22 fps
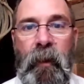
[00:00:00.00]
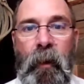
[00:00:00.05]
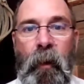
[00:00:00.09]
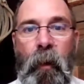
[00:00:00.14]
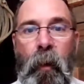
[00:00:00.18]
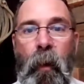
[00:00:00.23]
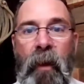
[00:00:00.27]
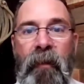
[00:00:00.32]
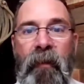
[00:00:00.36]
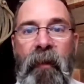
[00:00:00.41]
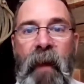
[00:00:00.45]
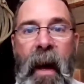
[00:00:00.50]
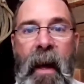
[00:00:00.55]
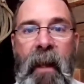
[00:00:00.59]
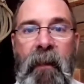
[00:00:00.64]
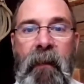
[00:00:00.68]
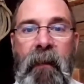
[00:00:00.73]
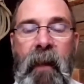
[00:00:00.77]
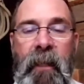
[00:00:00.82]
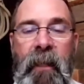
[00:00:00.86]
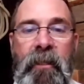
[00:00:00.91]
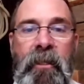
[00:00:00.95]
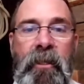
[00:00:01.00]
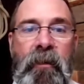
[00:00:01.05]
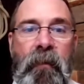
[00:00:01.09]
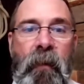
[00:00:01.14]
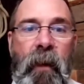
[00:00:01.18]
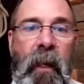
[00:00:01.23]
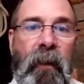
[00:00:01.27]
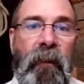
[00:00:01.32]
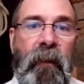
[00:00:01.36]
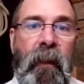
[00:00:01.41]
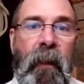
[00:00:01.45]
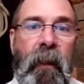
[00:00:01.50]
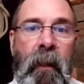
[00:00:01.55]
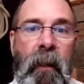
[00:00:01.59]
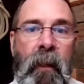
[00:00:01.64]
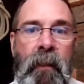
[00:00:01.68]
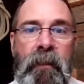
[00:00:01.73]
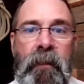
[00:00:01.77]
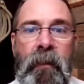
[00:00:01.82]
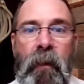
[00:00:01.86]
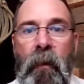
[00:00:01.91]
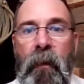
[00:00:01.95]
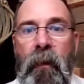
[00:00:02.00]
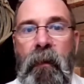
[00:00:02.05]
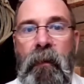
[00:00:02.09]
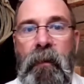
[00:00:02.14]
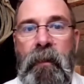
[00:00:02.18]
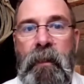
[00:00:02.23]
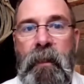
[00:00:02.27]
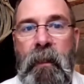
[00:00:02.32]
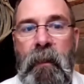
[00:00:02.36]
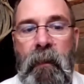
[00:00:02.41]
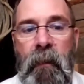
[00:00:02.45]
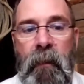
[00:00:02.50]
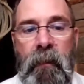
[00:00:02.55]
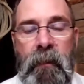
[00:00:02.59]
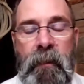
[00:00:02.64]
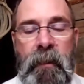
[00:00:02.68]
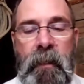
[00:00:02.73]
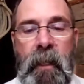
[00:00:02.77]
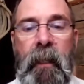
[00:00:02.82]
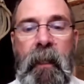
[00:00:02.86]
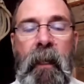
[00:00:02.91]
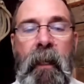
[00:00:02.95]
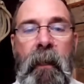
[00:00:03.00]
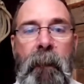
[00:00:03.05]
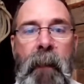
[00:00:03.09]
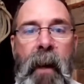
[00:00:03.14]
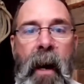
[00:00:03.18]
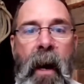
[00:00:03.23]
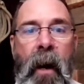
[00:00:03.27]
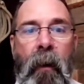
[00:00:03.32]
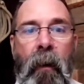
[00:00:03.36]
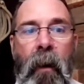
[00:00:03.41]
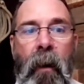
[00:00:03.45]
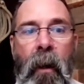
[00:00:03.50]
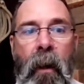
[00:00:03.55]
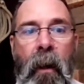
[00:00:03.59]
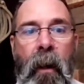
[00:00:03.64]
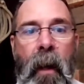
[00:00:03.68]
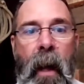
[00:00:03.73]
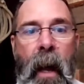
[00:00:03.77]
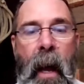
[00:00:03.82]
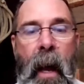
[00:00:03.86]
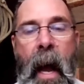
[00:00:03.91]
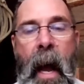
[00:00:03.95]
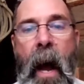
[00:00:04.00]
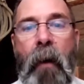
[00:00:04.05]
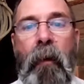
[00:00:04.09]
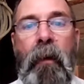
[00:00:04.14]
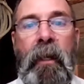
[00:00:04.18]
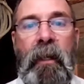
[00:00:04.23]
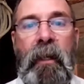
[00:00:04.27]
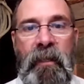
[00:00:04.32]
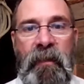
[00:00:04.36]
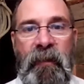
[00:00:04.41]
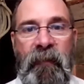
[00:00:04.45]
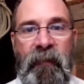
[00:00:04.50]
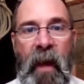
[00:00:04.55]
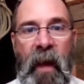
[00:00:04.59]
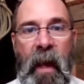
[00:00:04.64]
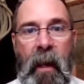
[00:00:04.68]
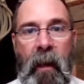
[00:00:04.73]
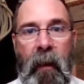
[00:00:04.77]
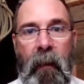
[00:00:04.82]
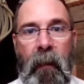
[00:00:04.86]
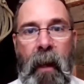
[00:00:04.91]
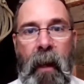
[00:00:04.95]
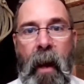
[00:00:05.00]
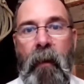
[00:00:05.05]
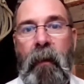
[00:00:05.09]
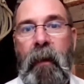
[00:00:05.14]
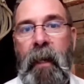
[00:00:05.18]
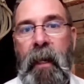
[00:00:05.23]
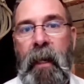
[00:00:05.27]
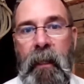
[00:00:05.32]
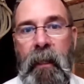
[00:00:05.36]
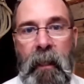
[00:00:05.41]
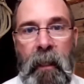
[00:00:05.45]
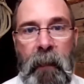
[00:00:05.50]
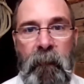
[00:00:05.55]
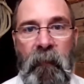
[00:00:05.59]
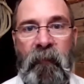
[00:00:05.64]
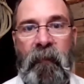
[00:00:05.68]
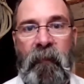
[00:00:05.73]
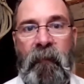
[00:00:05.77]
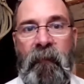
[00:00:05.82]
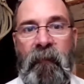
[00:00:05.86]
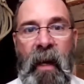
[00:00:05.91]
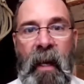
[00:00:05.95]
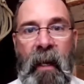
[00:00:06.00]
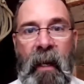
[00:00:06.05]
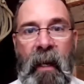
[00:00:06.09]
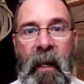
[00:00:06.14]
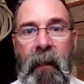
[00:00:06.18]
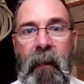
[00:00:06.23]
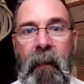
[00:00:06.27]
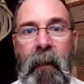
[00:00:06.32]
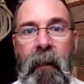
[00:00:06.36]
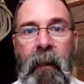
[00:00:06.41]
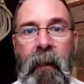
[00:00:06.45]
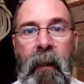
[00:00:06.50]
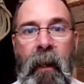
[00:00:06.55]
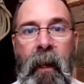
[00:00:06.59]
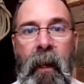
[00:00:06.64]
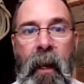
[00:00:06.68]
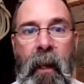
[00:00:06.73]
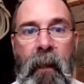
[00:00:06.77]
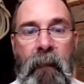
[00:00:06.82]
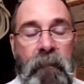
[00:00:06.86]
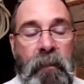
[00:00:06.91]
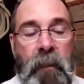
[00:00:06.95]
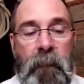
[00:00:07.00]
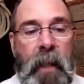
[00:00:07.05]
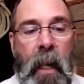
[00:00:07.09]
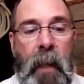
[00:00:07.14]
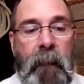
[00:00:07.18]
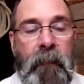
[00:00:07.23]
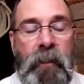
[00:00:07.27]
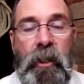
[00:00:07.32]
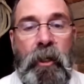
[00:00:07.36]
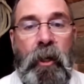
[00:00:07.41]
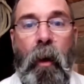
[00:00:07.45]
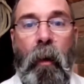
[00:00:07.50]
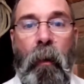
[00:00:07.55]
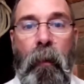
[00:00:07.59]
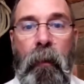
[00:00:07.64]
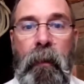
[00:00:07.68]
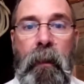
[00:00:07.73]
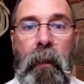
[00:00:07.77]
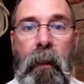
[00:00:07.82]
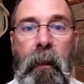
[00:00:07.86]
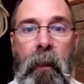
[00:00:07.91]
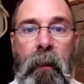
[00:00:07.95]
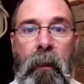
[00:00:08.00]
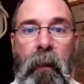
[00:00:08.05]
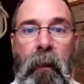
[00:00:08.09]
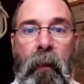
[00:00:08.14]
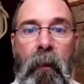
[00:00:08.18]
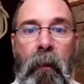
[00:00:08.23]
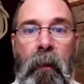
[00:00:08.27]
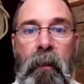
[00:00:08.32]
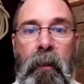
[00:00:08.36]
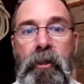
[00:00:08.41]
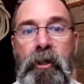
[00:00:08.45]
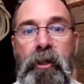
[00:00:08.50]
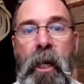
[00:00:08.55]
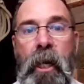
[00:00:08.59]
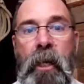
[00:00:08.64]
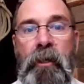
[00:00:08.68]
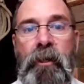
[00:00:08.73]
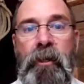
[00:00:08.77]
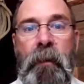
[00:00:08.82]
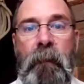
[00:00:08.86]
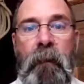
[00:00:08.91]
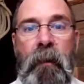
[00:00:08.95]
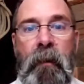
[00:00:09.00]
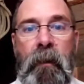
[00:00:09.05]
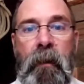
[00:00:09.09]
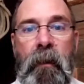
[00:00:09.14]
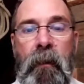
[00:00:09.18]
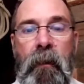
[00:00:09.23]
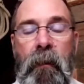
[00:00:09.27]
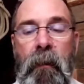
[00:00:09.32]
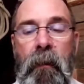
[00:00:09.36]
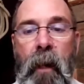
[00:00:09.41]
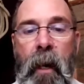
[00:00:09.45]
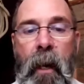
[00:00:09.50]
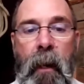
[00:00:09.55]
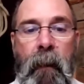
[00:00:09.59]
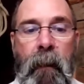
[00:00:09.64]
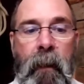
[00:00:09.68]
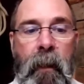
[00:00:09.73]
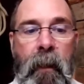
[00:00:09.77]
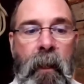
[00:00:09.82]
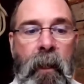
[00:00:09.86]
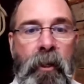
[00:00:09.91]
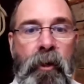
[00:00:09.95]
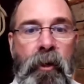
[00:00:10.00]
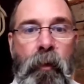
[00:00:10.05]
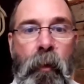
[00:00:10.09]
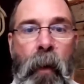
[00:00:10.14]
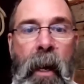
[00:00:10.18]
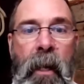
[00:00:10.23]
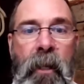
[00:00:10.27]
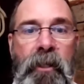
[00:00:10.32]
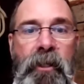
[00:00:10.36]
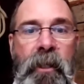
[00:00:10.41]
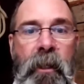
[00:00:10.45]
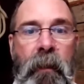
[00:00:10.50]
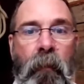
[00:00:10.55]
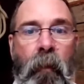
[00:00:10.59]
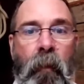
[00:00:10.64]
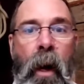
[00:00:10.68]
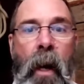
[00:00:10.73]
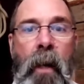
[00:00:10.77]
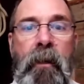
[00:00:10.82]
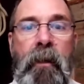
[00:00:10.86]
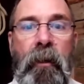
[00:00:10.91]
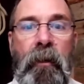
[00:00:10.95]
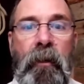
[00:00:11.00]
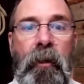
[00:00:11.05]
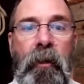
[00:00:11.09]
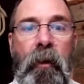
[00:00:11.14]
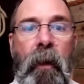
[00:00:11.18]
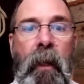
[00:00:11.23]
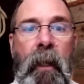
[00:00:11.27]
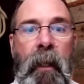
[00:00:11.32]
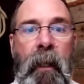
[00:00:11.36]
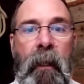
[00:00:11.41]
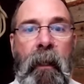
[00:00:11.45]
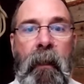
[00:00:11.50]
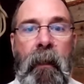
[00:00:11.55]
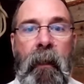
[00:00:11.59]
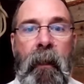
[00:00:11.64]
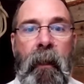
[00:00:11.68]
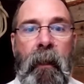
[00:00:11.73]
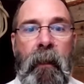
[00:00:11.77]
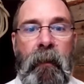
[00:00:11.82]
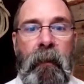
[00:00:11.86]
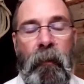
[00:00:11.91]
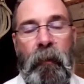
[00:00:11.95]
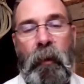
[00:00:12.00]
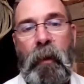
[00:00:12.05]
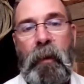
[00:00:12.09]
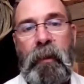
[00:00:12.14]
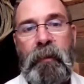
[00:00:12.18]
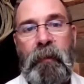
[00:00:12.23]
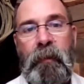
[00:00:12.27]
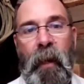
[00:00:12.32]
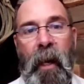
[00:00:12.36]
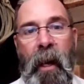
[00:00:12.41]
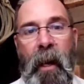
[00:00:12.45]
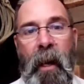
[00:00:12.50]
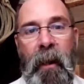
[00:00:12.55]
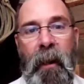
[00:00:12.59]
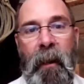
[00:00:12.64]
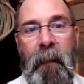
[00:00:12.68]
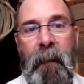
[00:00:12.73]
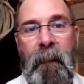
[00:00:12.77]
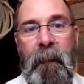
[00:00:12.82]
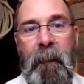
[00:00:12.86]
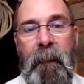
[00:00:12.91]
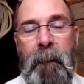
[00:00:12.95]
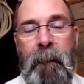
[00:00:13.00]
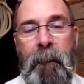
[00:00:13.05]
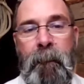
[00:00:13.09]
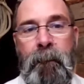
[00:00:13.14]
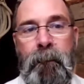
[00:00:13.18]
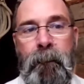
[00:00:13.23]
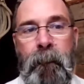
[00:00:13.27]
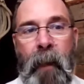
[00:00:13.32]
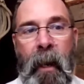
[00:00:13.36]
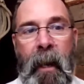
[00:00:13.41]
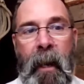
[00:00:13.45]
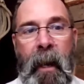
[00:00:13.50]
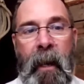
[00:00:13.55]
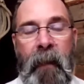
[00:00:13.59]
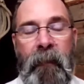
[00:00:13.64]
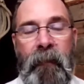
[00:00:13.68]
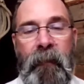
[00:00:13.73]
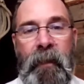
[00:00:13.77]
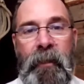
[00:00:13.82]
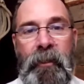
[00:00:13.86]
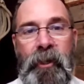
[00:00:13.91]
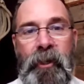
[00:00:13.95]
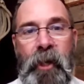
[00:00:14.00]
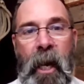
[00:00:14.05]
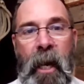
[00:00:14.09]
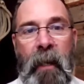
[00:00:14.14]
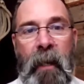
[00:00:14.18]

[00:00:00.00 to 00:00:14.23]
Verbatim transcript: you know, with that that strength. So there's there's thinking about how can this fail? How can I keep it from failing? And sometimes you don't, you, you know, and you change your your uh, direction while you're doing it. You'll notice when I I had the